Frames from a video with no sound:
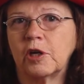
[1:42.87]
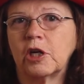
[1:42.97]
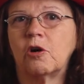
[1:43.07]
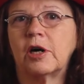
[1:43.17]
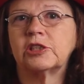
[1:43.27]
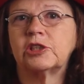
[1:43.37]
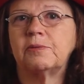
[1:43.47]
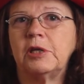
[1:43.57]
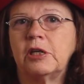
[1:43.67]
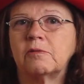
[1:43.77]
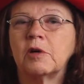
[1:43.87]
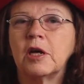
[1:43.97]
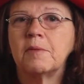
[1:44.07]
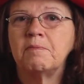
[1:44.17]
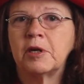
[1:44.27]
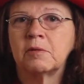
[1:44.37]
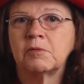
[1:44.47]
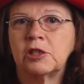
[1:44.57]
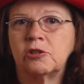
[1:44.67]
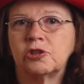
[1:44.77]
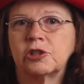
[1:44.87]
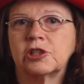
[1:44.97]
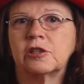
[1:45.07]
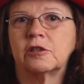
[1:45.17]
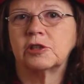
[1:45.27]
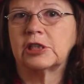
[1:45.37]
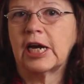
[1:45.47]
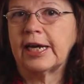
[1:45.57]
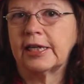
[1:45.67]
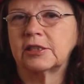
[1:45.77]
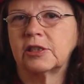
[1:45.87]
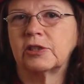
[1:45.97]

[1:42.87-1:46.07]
it cost to meet a minimally nutritional diet.